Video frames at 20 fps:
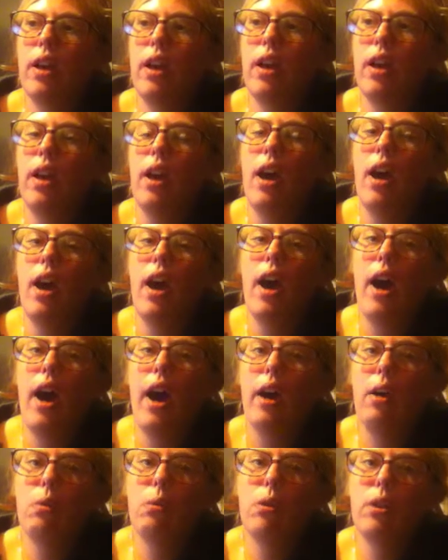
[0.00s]
that
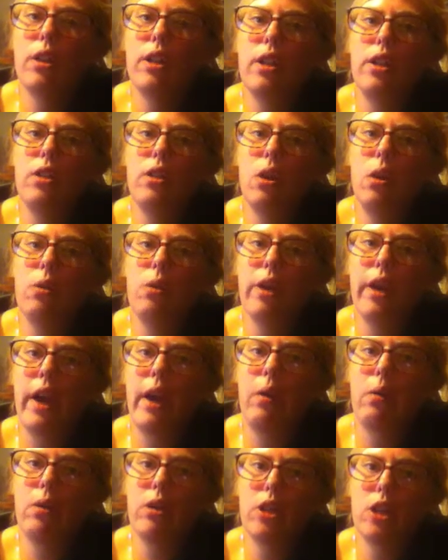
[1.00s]
I really don't
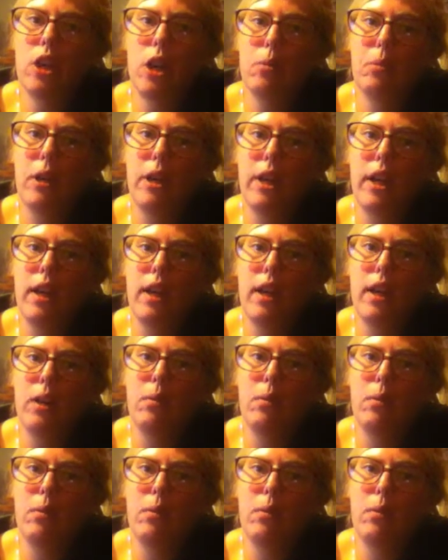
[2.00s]
care what job I get.